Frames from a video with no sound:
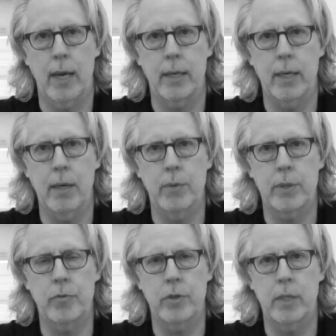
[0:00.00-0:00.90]
and he
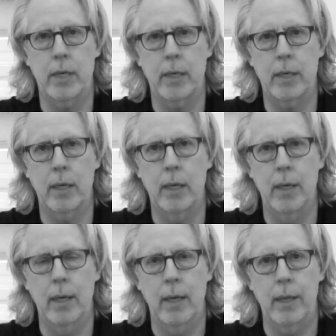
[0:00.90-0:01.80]
was interested in
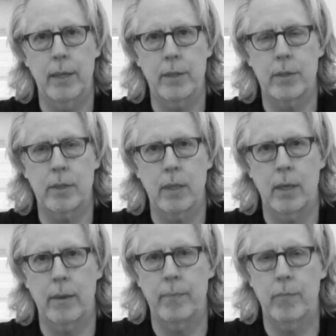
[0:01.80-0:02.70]
these
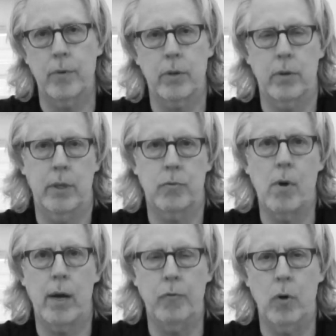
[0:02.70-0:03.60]

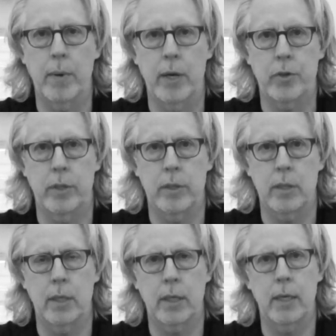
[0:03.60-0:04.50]
rock
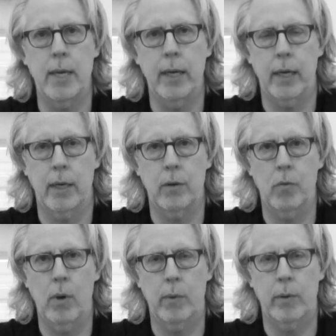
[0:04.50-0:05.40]
formations in
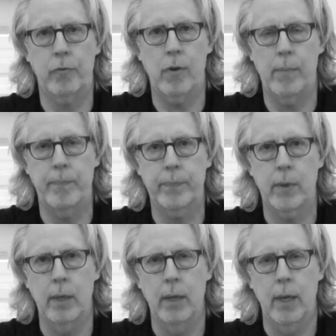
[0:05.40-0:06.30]
Connecticut, where we're
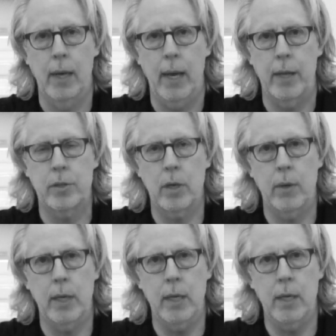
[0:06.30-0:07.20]
from. And
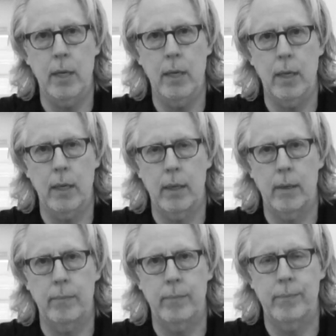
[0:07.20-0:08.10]
so he
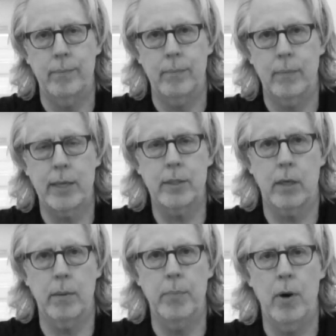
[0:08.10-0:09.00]
likes
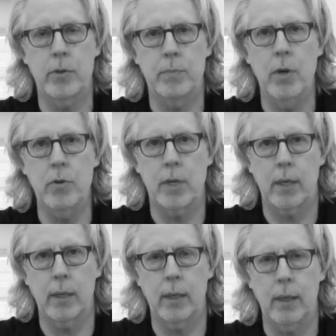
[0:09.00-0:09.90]
to compose
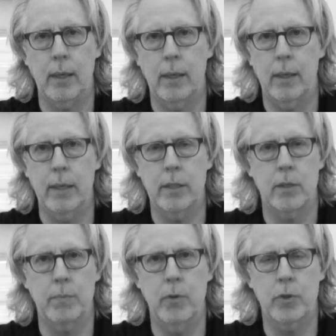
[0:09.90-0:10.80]
music. He
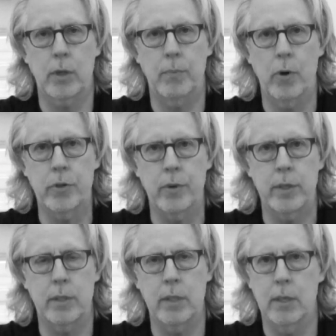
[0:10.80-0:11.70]
does musical
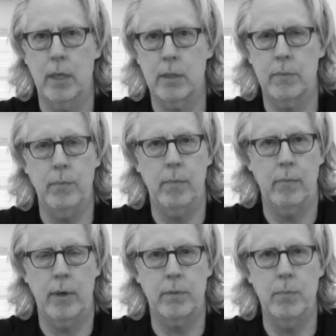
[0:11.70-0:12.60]
portraits,
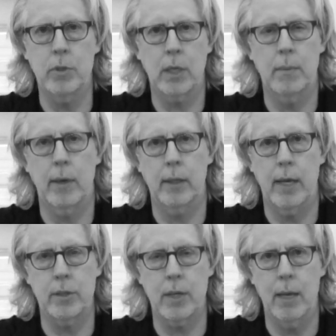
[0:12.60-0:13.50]
writes music about
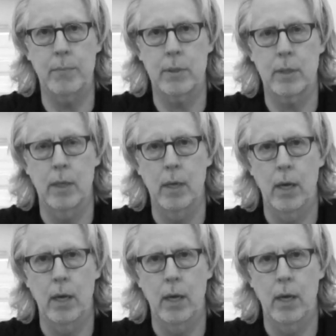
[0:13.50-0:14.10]
landscapes.